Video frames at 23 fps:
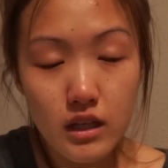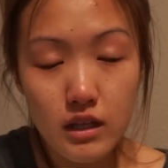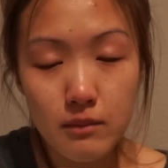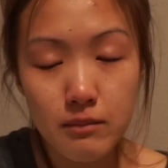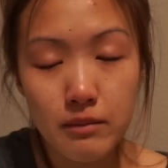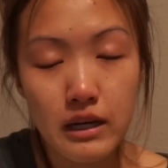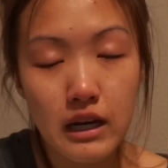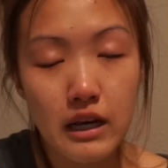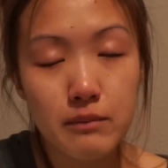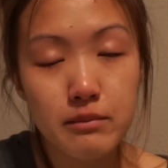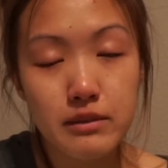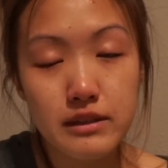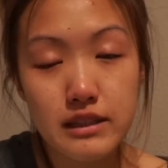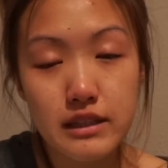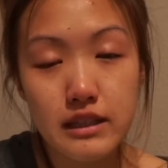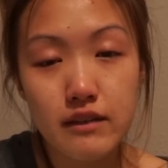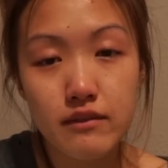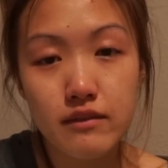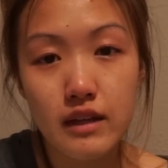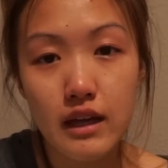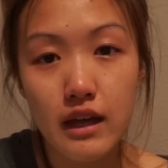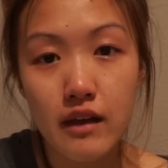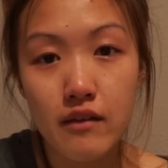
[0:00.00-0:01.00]
But I
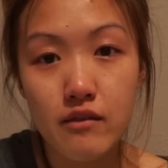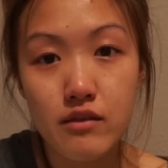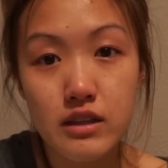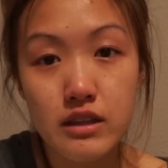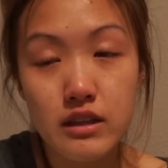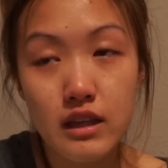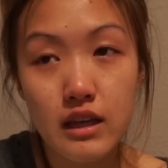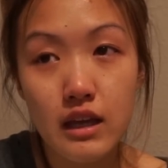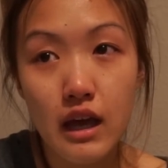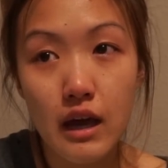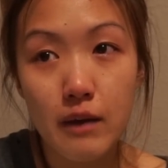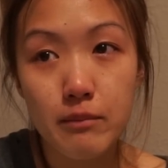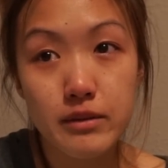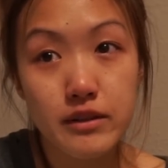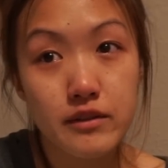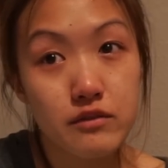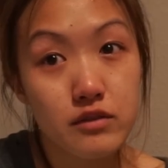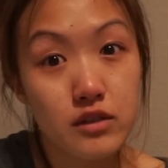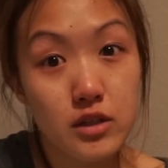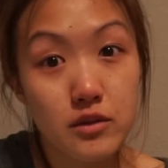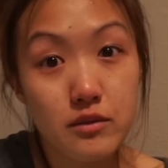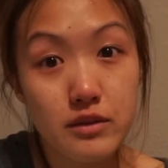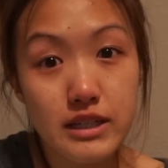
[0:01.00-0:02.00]
believe that everything happened
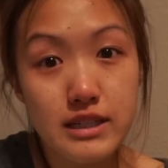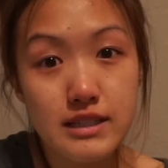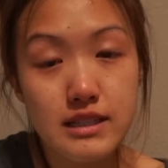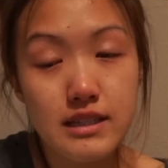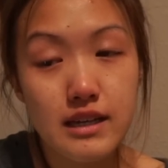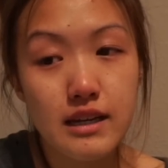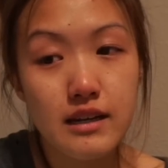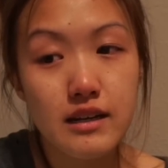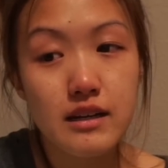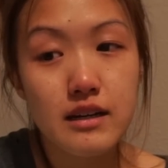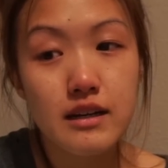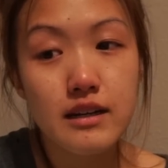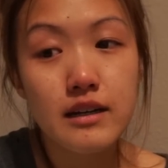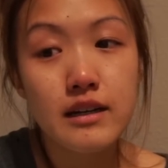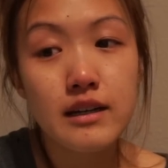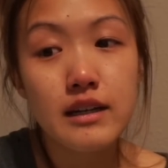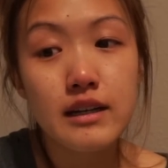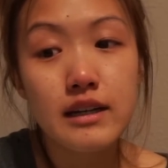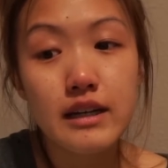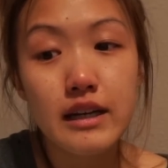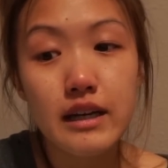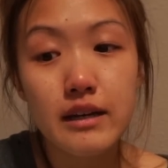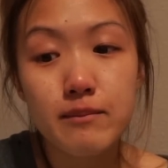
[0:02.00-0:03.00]
for a reason,
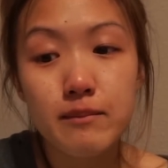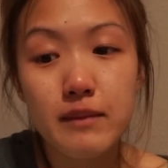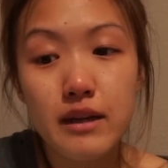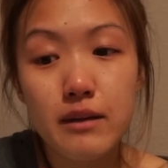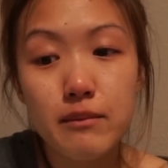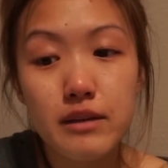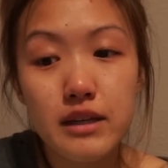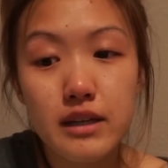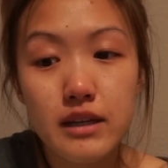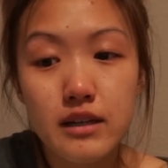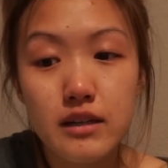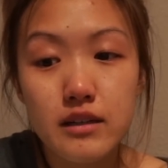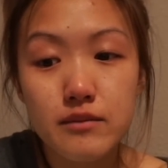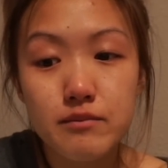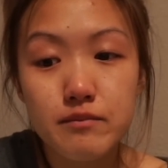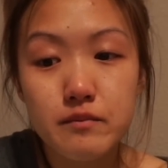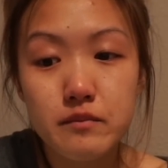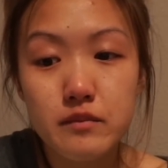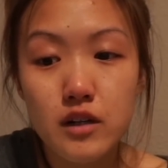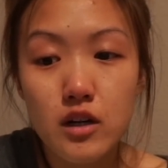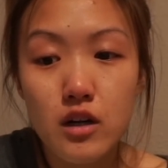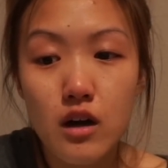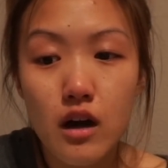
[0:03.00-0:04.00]
and maybe
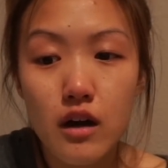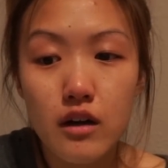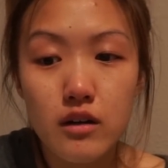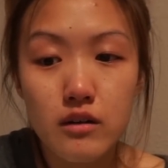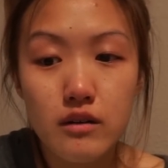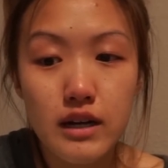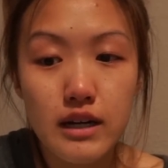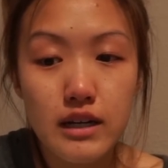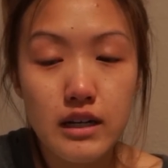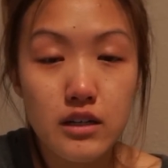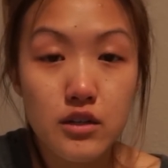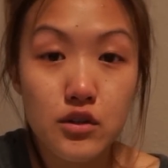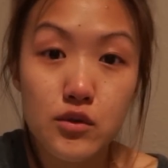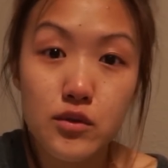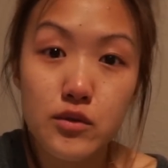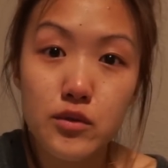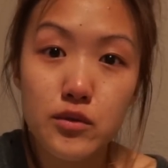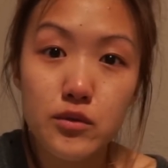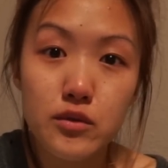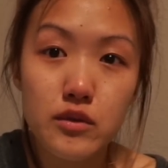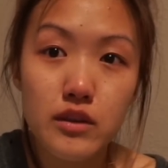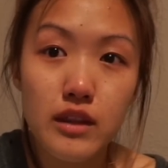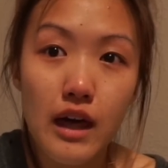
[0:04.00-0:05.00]
God already
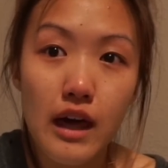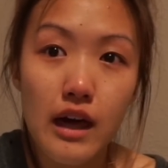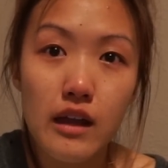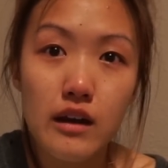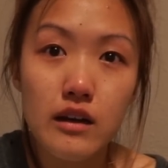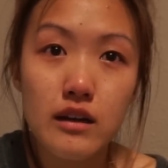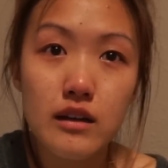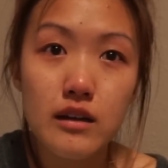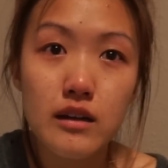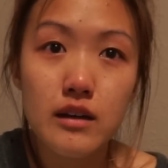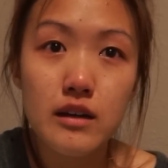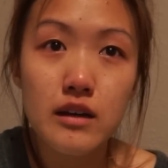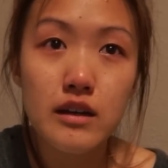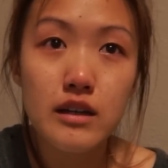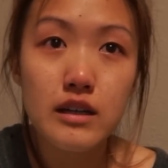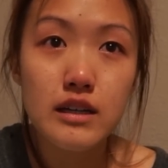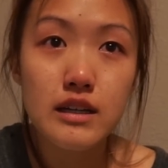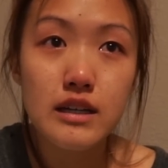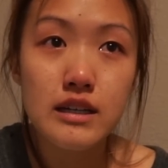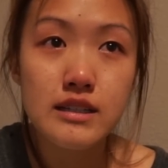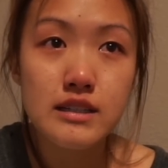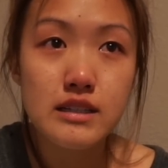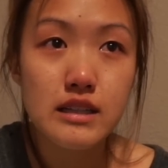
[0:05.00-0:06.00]
knew that
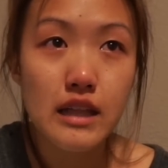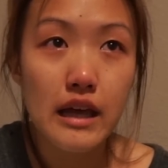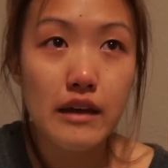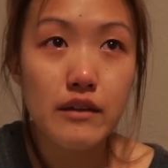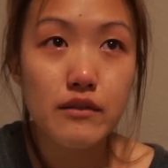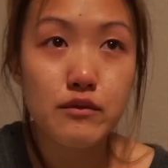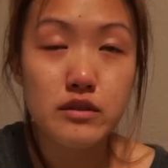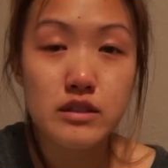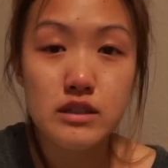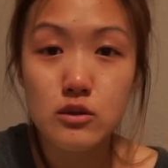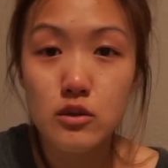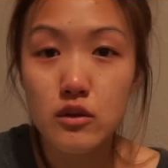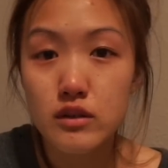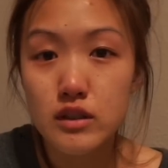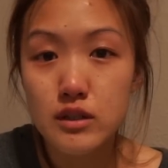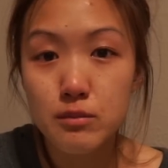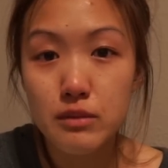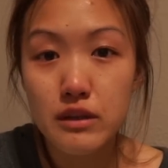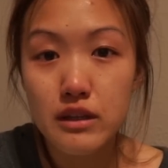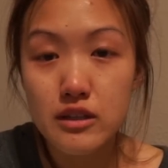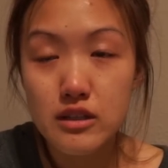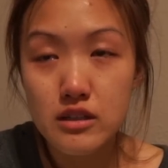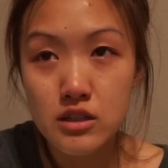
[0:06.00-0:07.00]
his life was going to
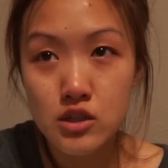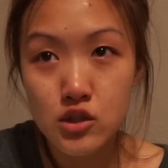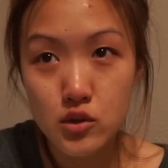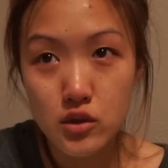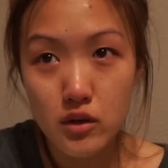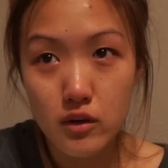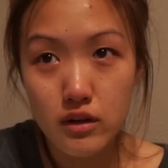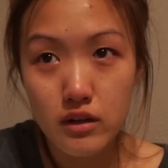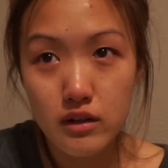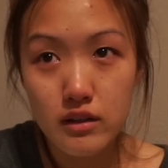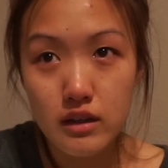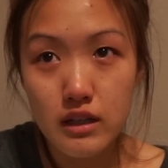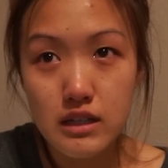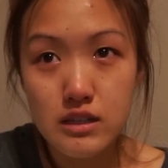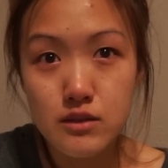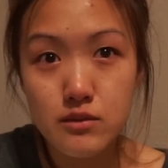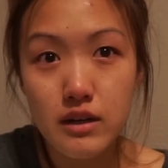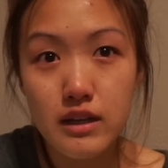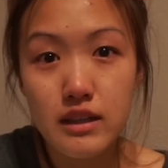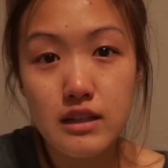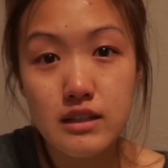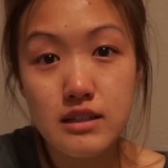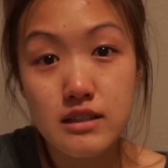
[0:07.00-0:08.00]
be this short. That's
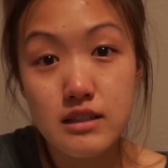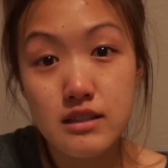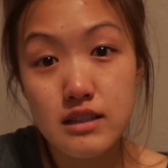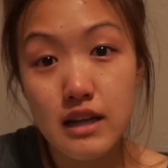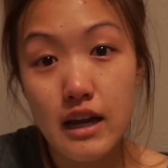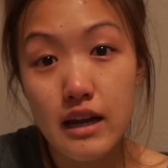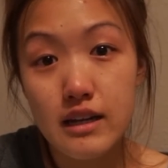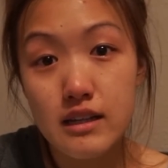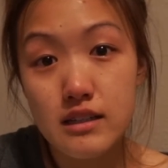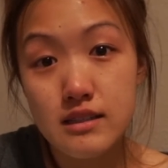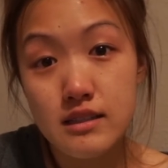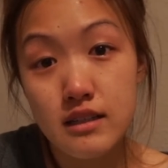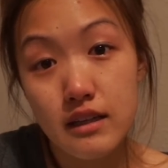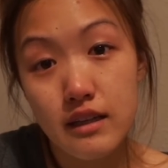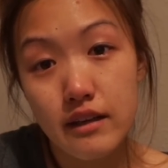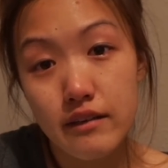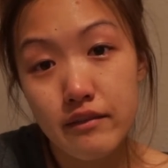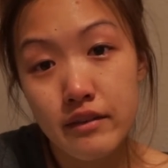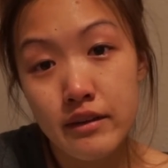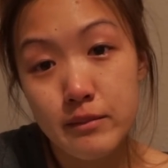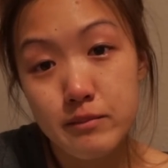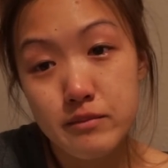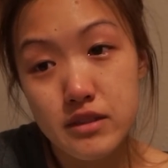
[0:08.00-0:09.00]
why they decided to
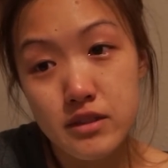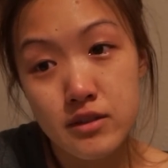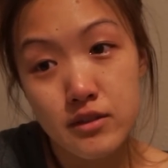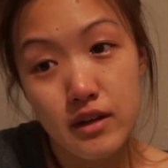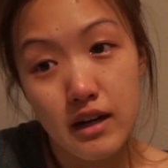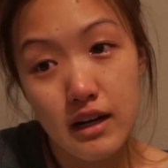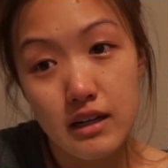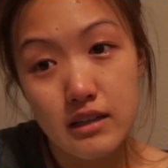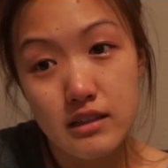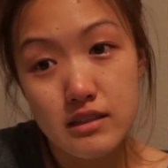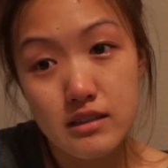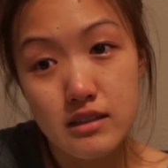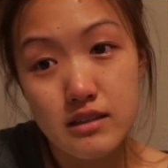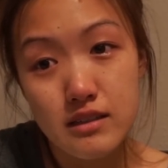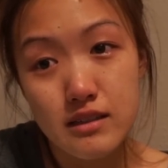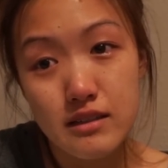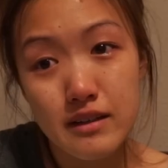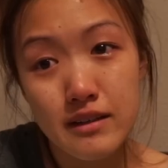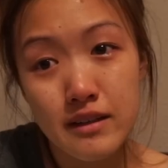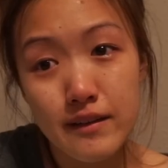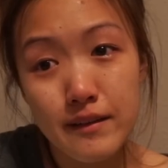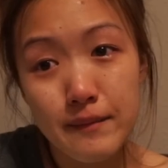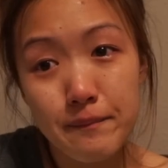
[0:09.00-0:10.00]
give him to us,
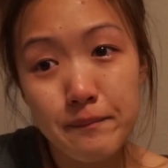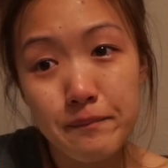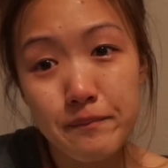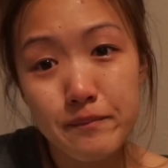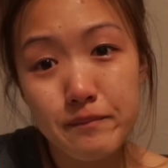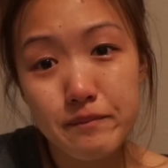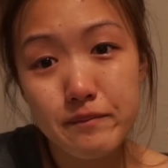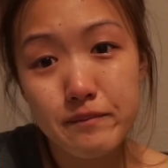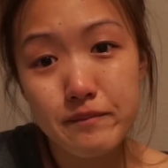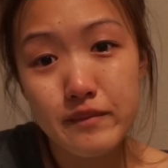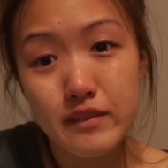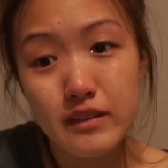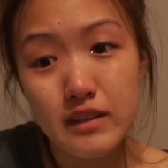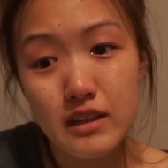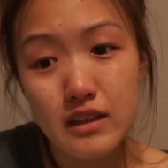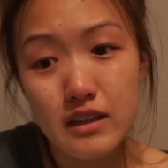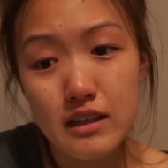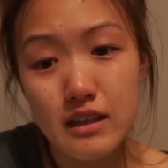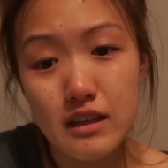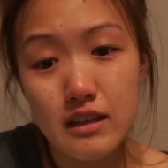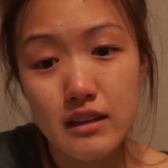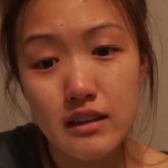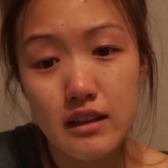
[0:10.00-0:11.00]

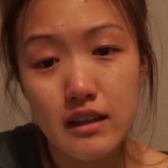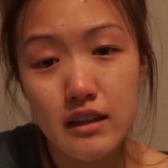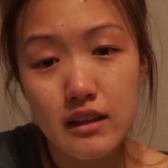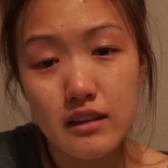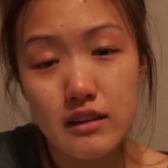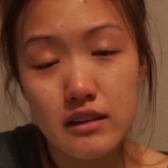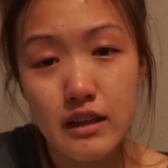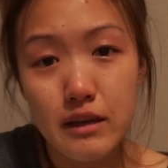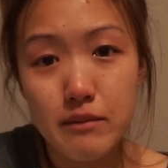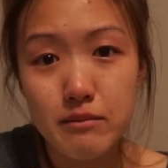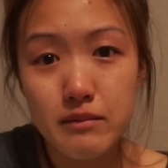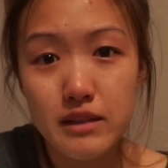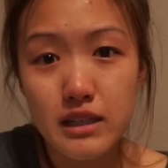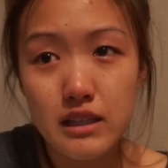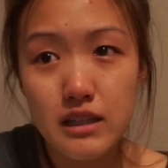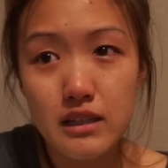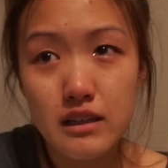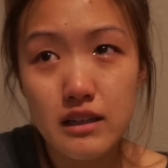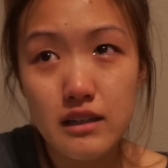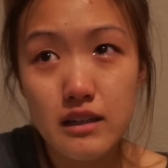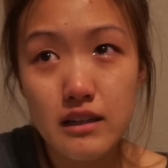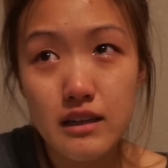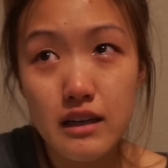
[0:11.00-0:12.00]
and like let me
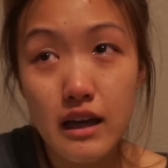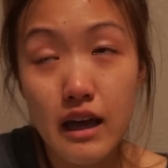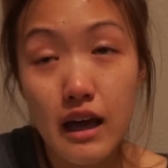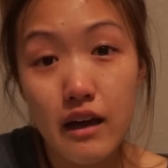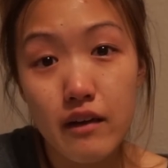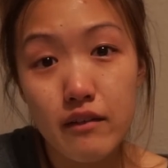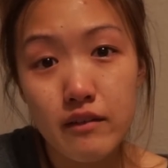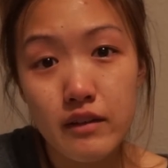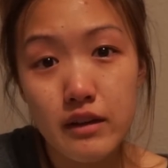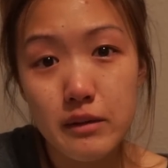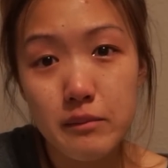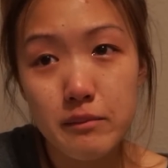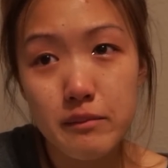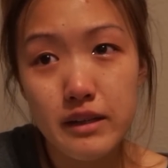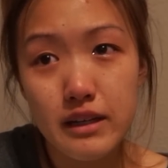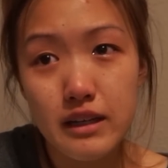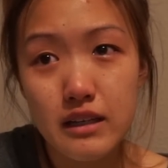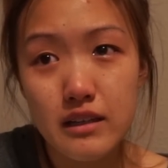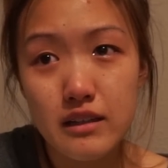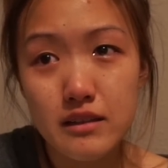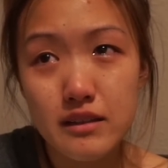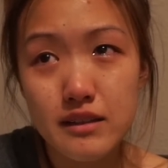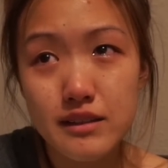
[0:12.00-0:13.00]
have him,
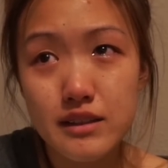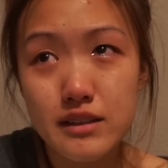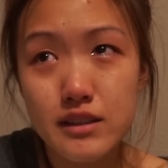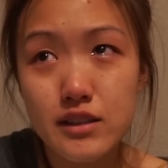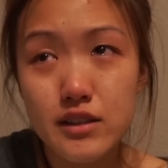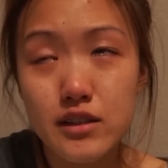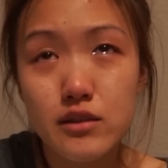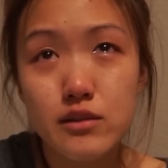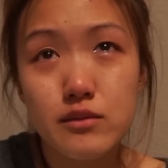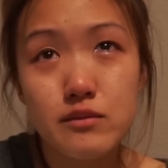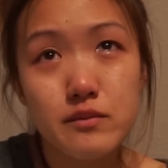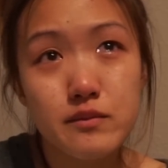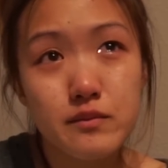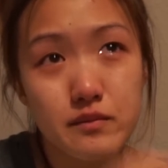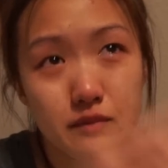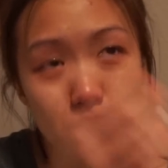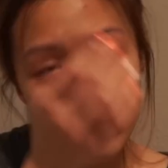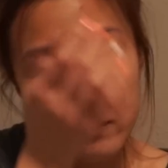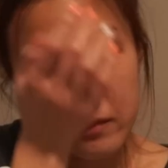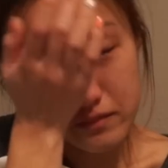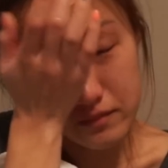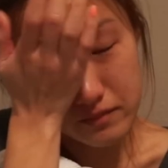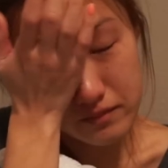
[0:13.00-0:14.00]
and you know,
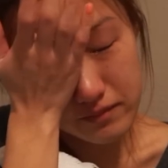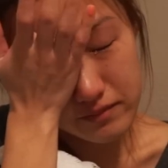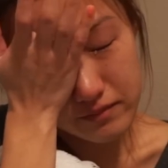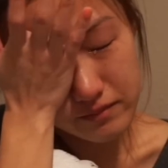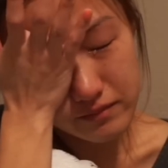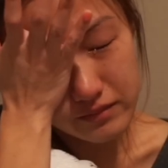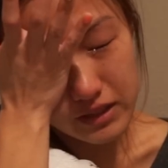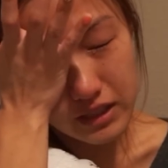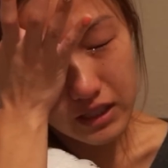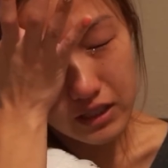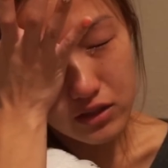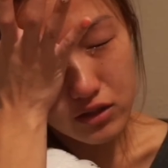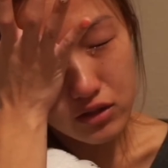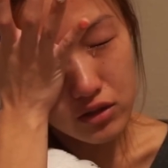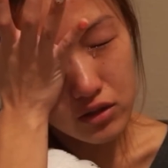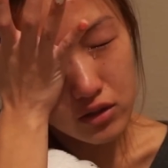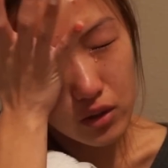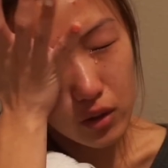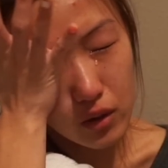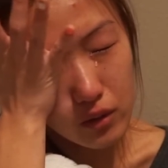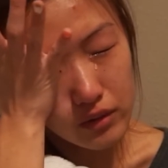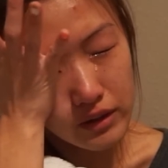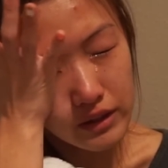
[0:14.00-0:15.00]
get to
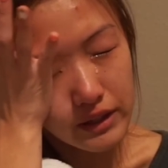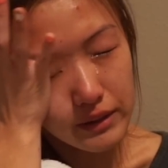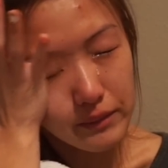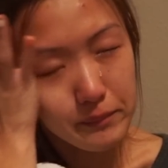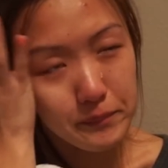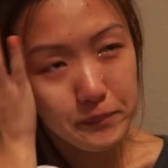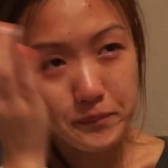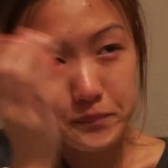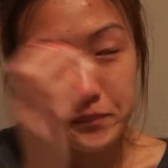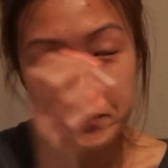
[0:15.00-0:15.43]
know him.